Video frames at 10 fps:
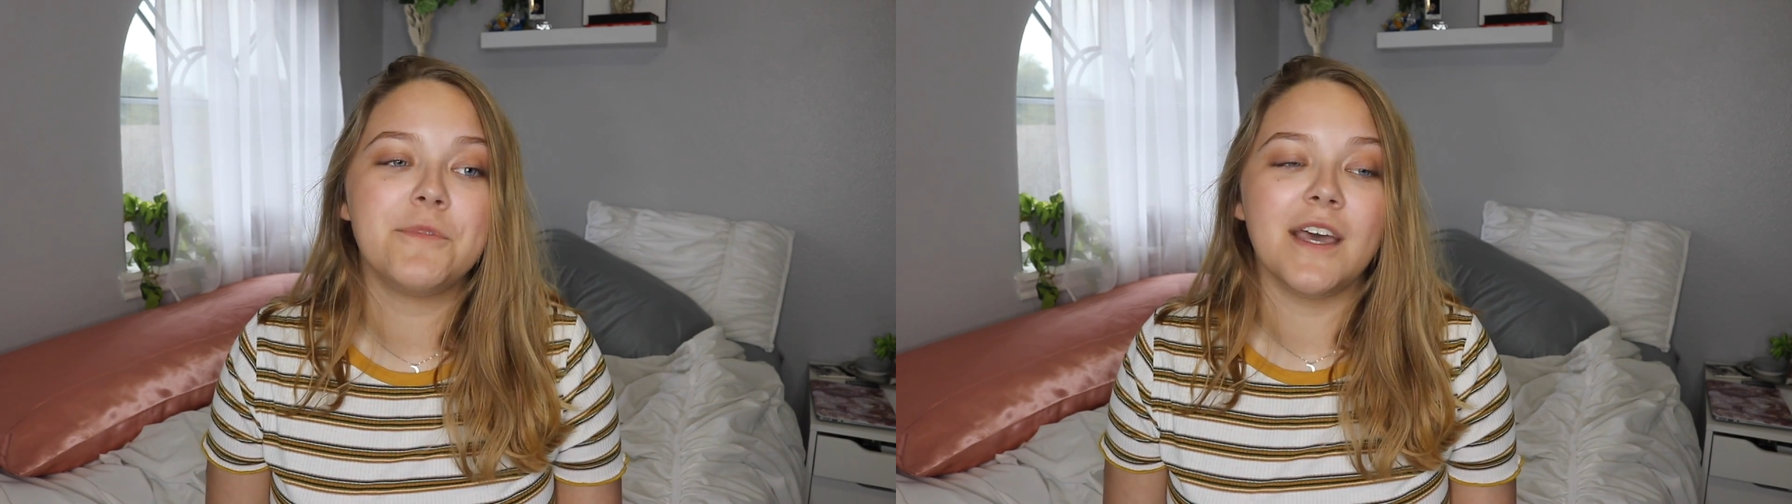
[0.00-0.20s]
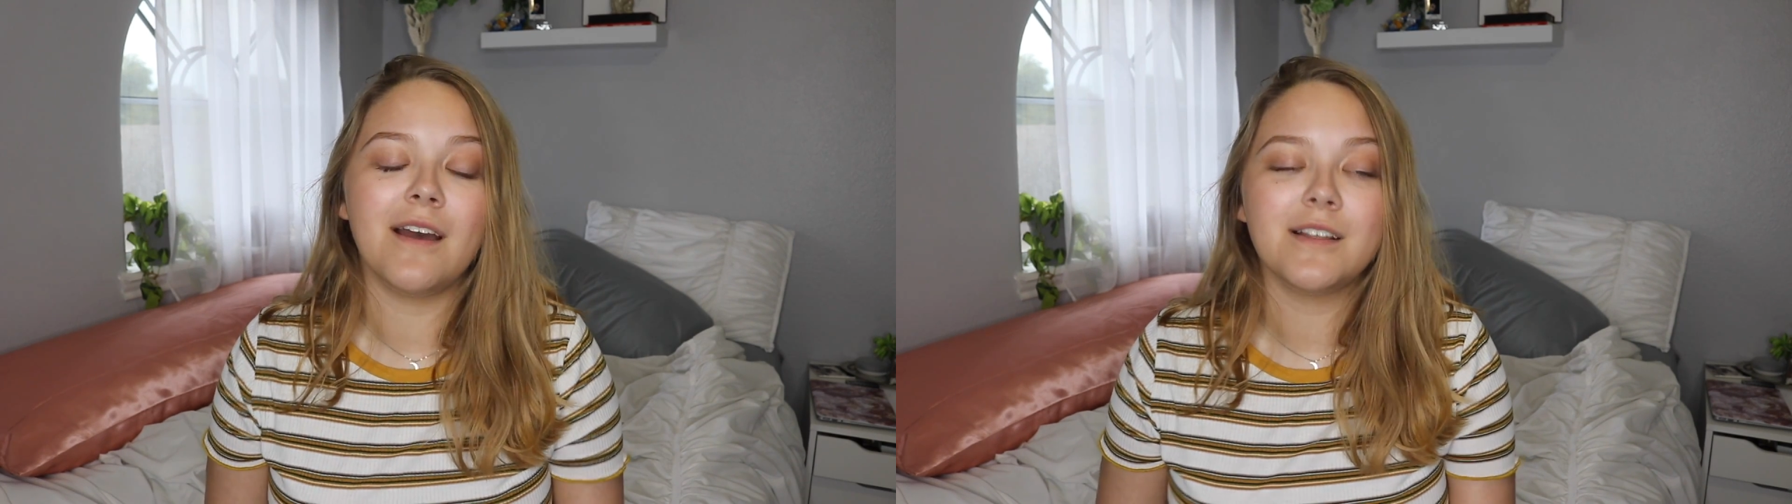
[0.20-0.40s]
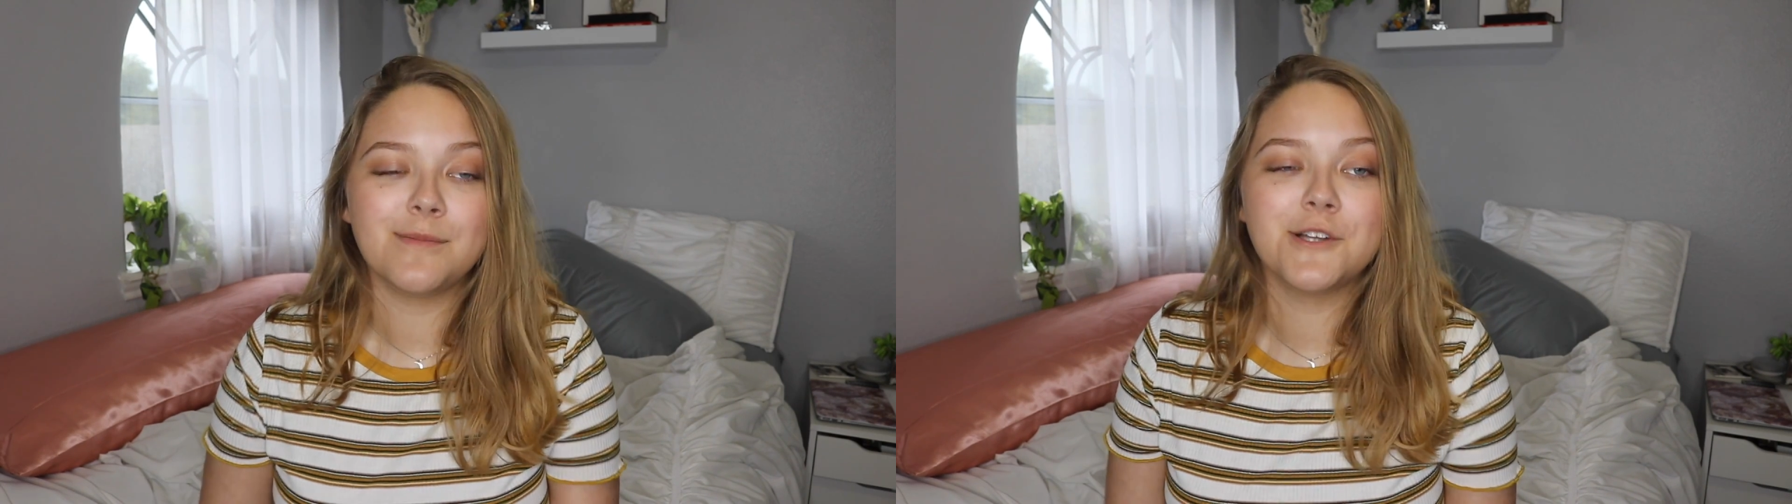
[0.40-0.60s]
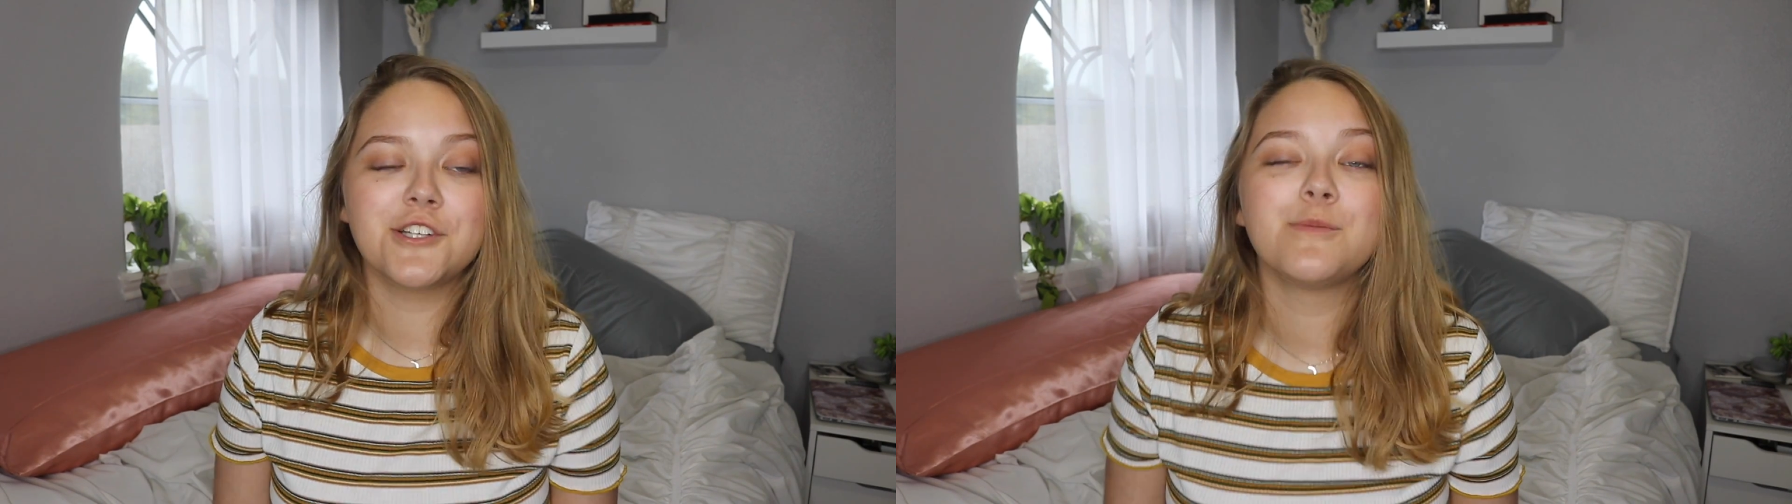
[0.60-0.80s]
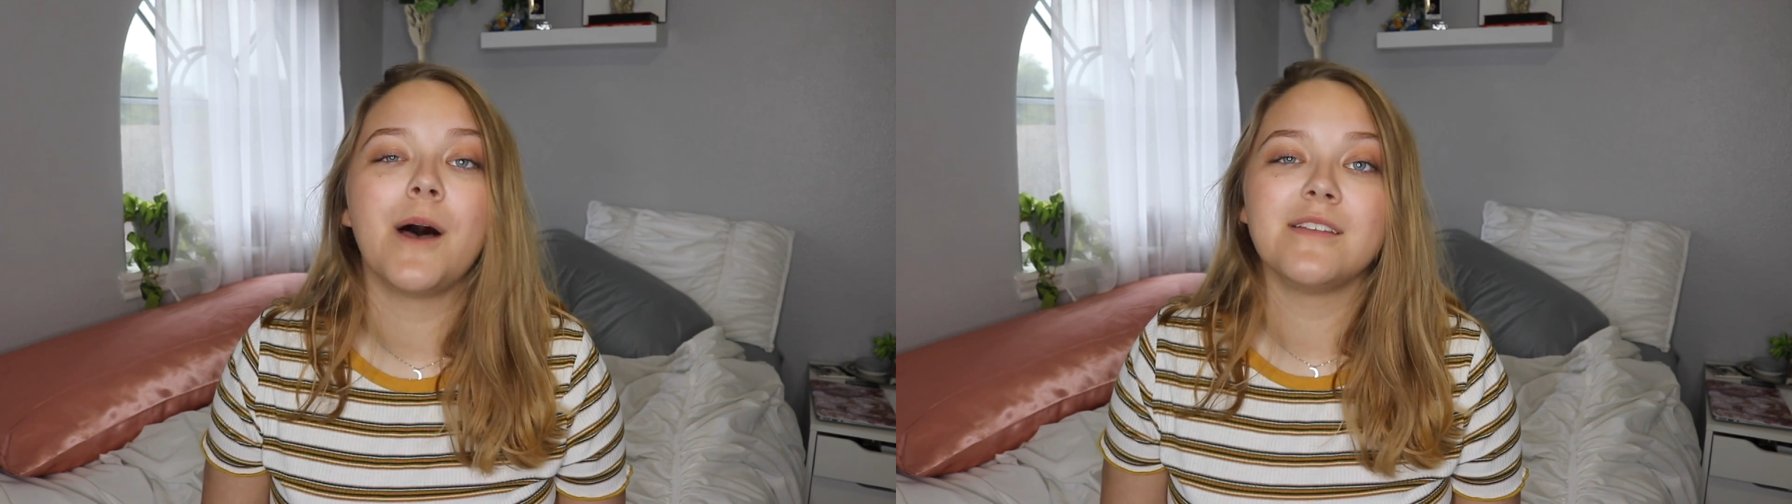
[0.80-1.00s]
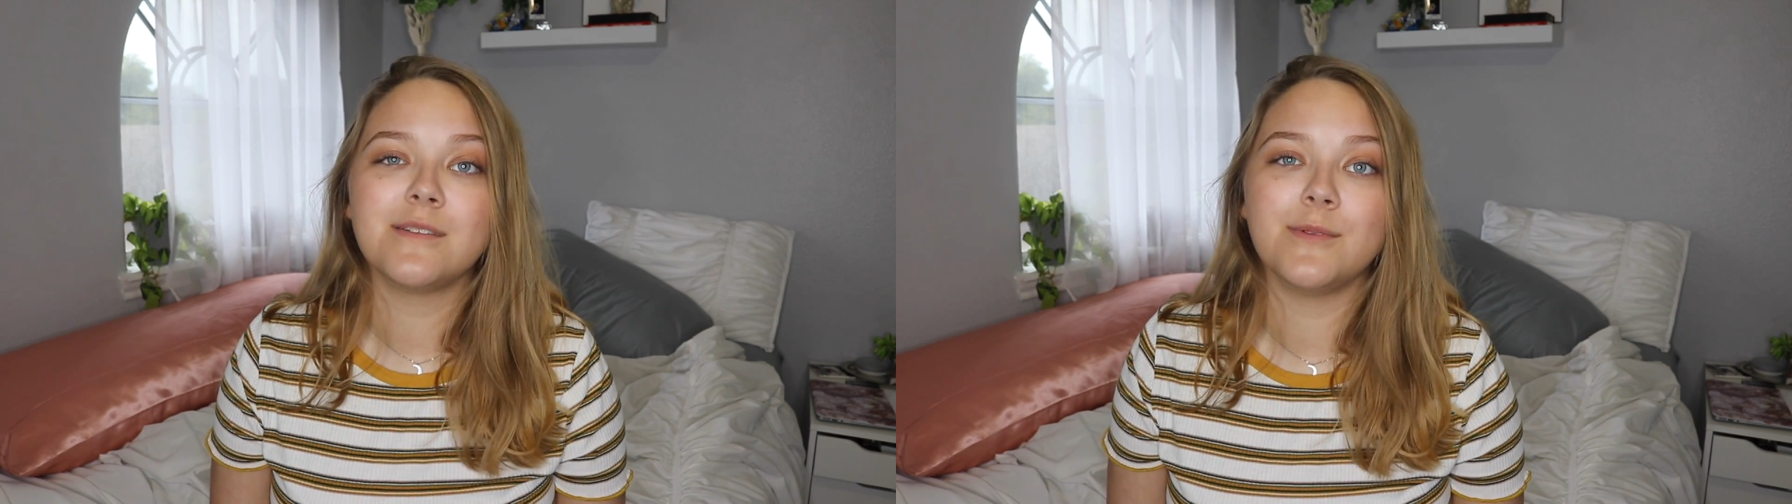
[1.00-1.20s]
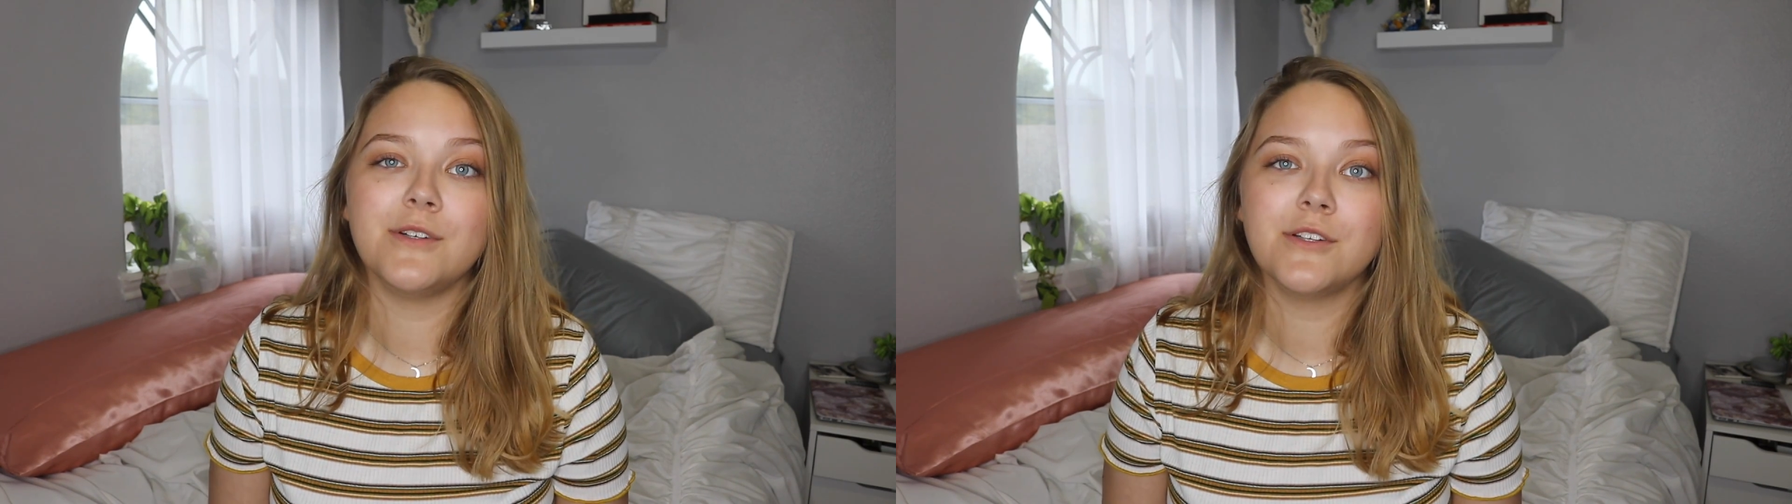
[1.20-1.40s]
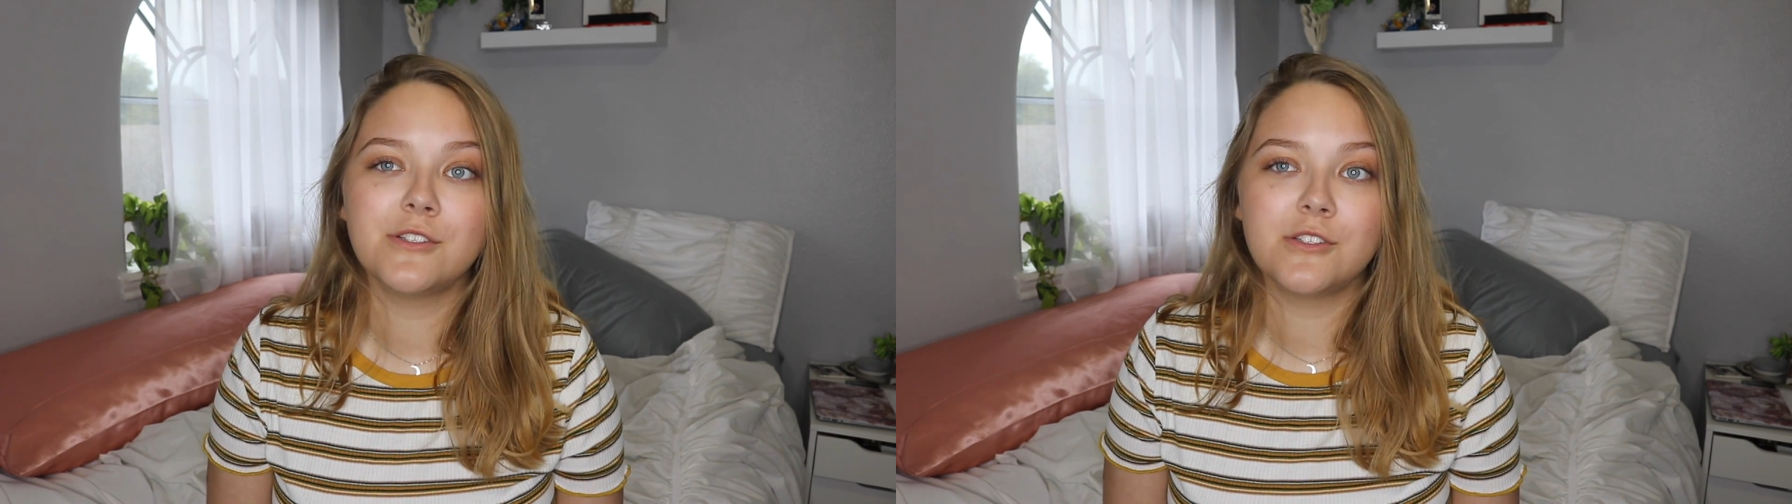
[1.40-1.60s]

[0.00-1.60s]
there as much as possible,